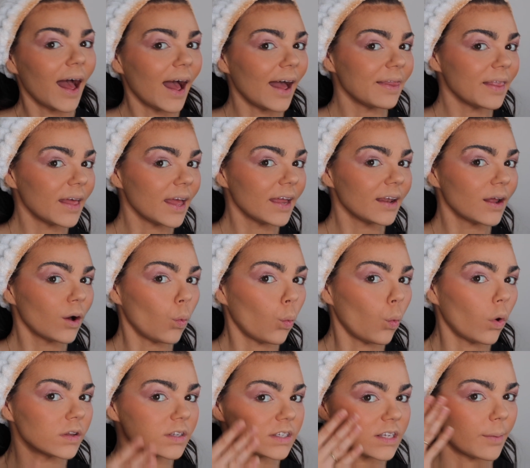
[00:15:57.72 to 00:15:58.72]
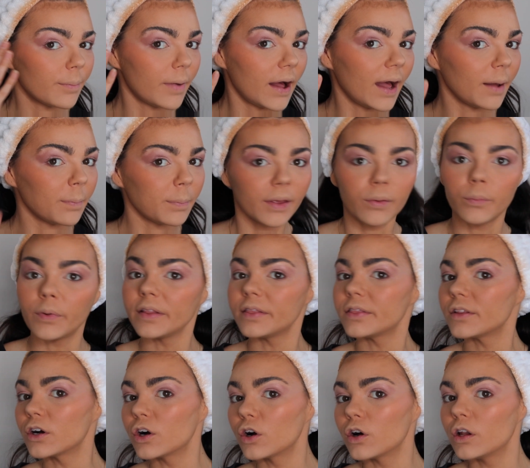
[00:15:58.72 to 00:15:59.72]
And then once I'm happy
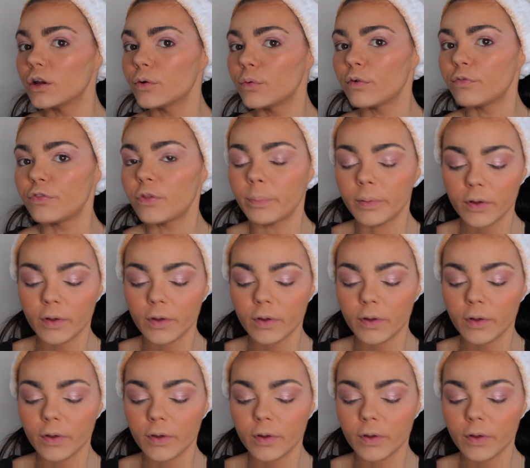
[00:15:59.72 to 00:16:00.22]
with the colour of the